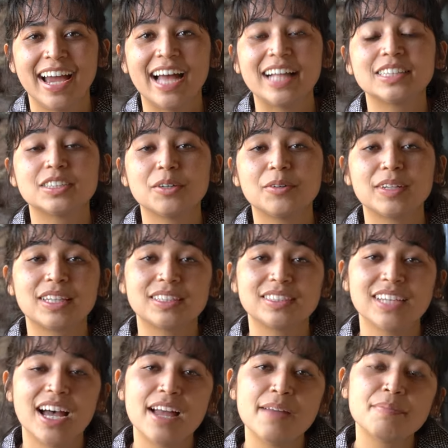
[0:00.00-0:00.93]
And so at the
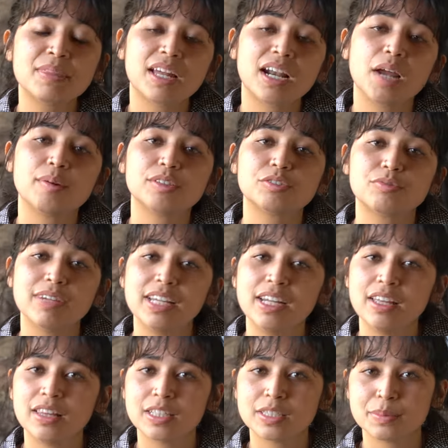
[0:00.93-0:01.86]
time that I was
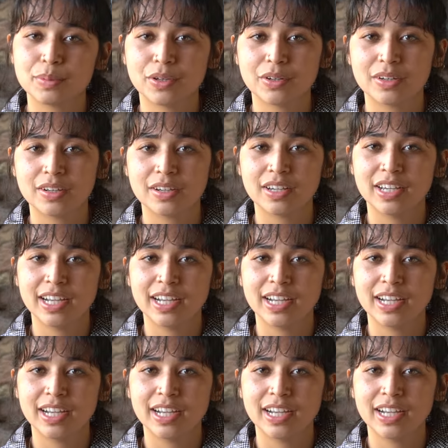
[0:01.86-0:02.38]
reading this book